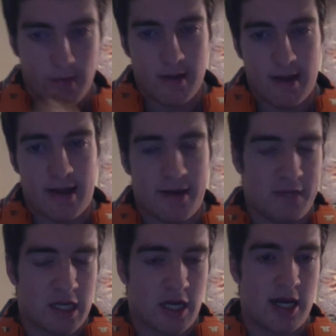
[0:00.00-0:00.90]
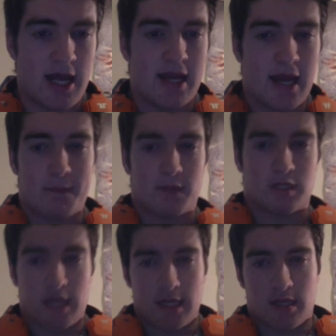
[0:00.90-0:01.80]
Um, it got an
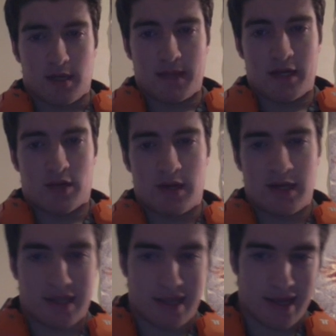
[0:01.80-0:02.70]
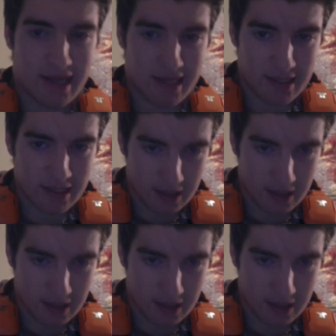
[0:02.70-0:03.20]
88% on Metacritic, and